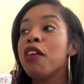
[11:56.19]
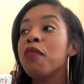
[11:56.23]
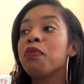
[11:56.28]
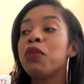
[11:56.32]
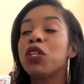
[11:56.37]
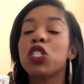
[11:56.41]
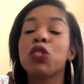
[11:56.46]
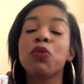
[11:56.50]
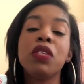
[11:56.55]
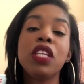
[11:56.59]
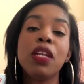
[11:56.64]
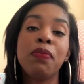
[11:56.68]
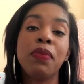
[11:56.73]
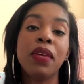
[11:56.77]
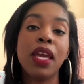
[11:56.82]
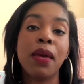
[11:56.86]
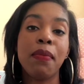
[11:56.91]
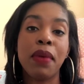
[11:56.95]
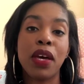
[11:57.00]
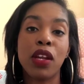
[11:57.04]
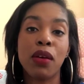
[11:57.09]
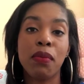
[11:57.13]
pushed me to be
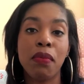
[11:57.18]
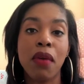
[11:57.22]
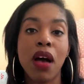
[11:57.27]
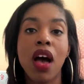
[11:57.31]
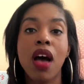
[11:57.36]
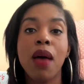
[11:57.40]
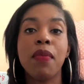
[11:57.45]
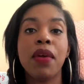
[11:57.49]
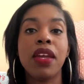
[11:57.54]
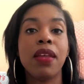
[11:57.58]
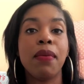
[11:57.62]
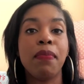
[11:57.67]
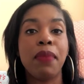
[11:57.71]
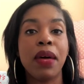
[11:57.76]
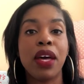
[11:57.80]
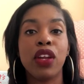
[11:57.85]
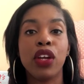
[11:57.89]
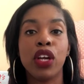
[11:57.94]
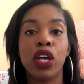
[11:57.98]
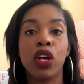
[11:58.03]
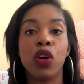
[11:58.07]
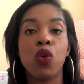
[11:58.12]
a better mom and a
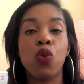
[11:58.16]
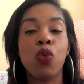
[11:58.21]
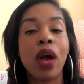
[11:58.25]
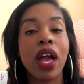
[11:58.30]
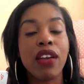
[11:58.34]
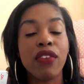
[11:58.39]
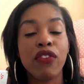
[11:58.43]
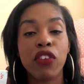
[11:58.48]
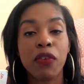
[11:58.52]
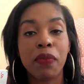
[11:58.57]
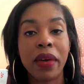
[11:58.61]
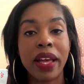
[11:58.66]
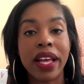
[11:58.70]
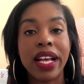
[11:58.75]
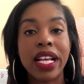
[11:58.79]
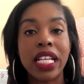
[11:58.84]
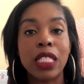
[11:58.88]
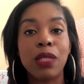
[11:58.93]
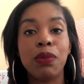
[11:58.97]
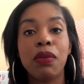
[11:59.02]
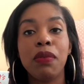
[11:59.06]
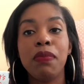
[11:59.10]
better wife for my
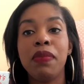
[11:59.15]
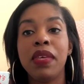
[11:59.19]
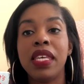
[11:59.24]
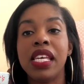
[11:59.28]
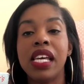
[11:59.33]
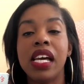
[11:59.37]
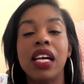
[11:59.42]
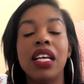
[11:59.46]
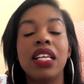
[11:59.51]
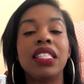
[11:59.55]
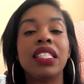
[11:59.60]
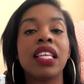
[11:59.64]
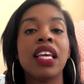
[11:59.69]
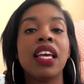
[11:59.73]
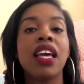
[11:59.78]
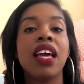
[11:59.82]
husband, because